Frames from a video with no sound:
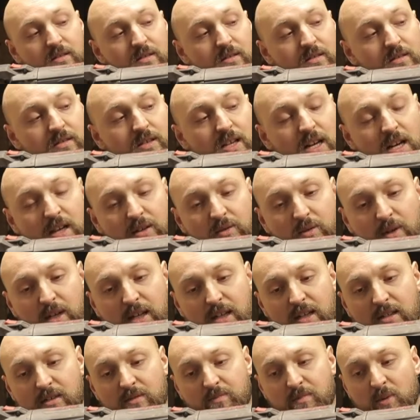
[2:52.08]

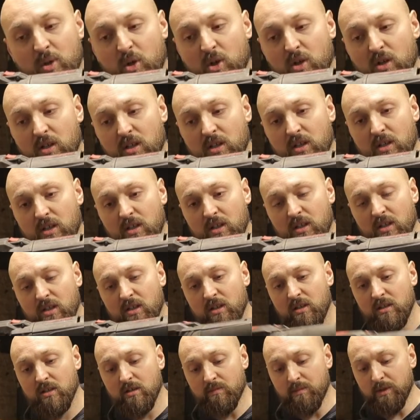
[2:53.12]
sideways, but
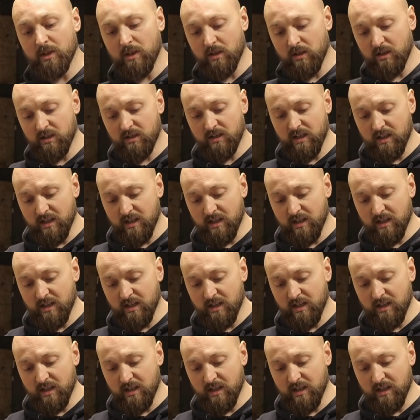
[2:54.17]
to be honest,